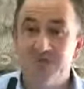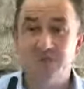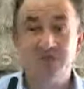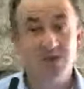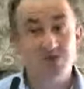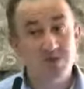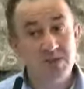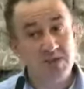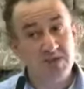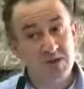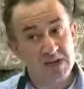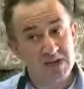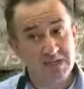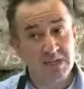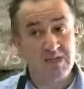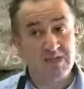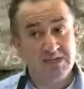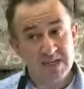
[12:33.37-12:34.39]
But it also
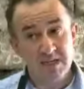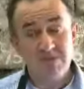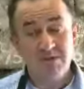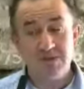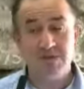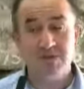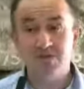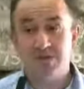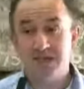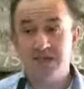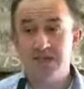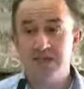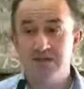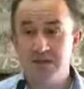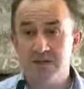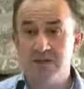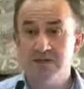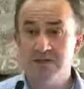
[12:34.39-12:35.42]
demonstrates how
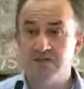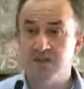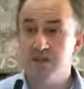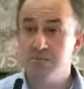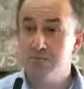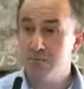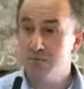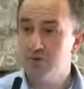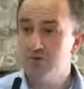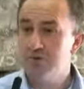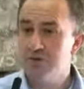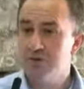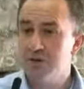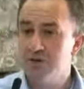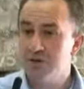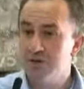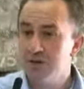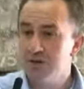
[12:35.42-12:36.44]
things have kind of moved
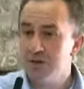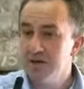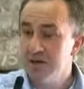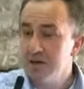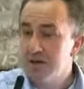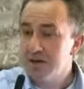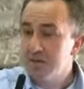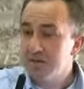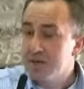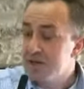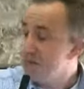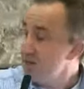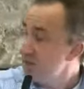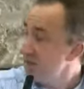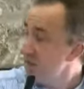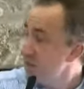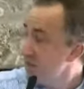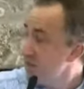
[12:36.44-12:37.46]
on,
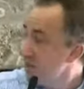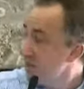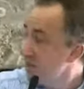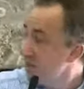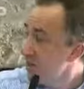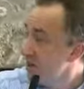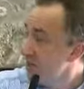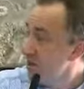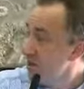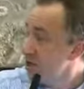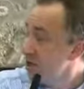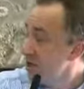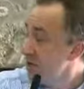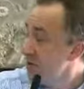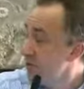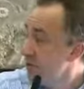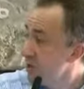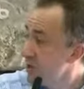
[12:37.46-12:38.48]
because the Armagh
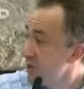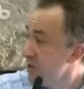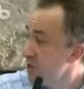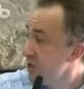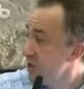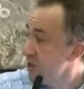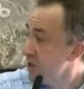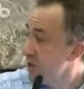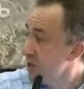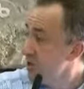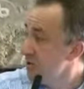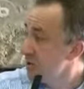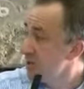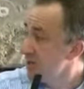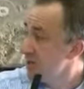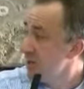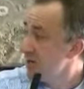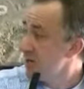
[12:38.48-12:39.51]
Jail, for example, only closed
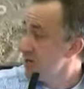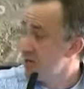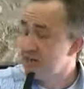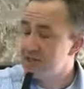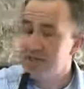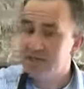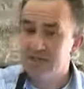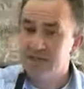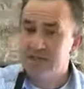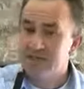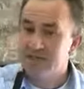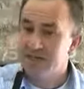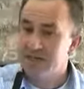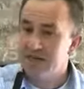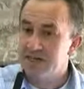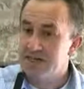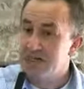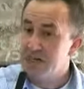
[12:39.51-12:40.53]
in about
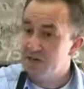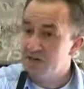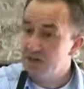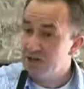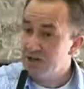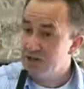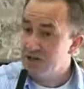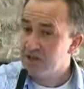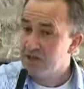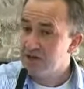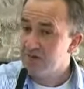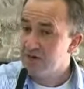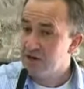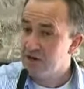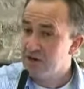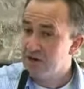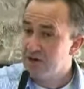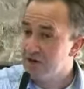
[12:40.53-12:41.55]
1988. It's really not that very
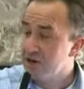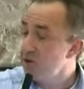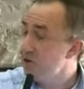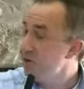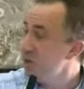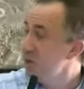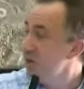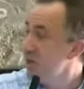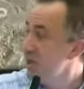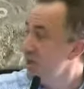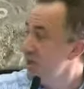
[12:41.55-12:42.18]
long ago.